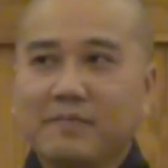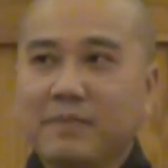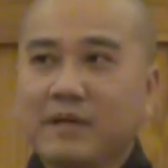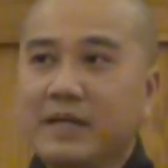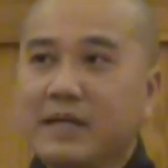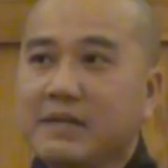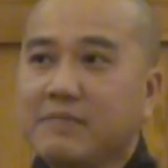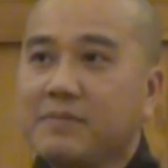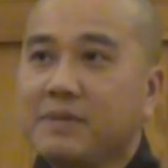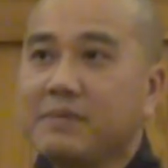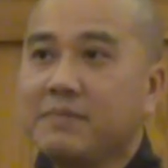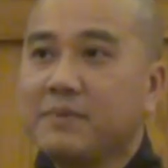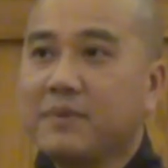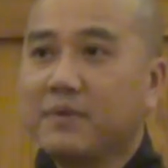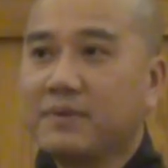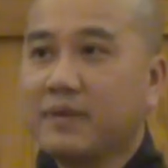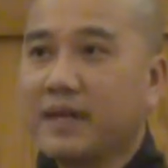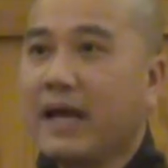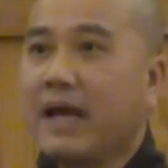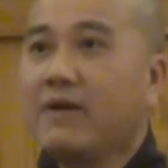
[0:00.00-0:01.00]
Many
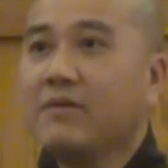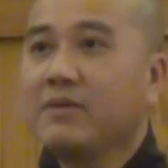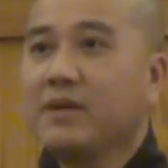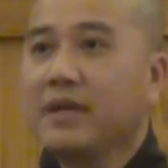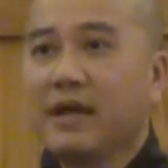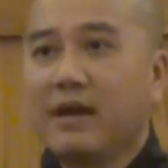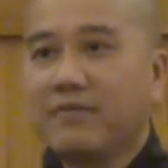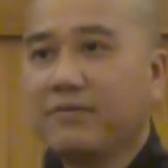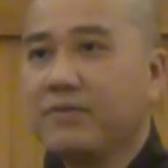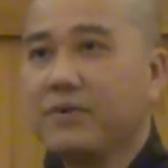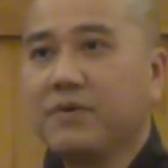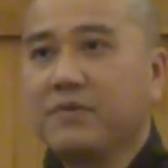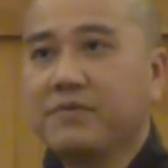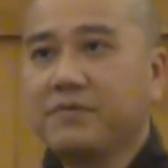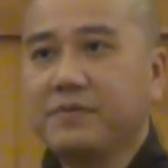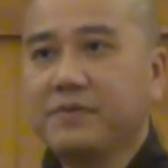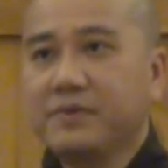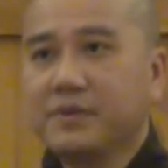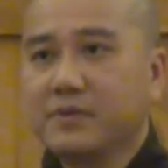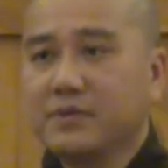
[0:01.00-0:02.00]
people now, they have no
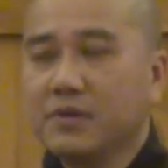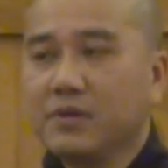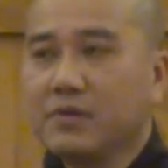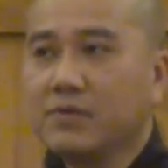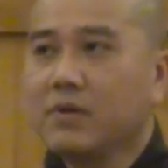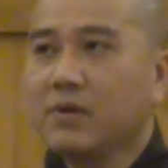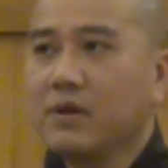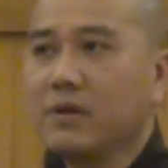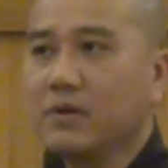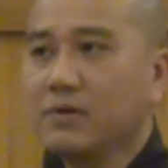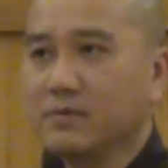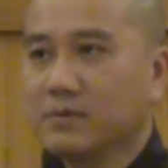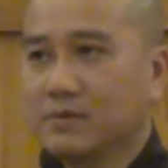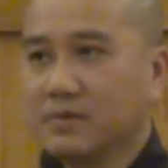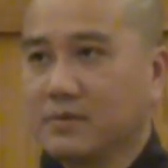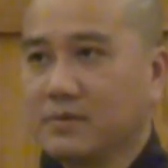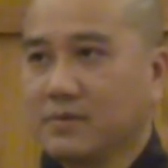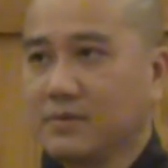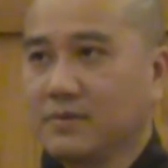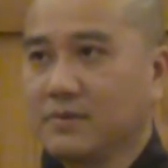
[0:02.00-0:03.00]
food, no
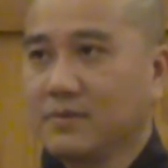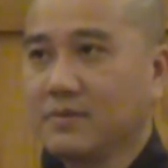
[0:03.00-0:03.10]
clothes.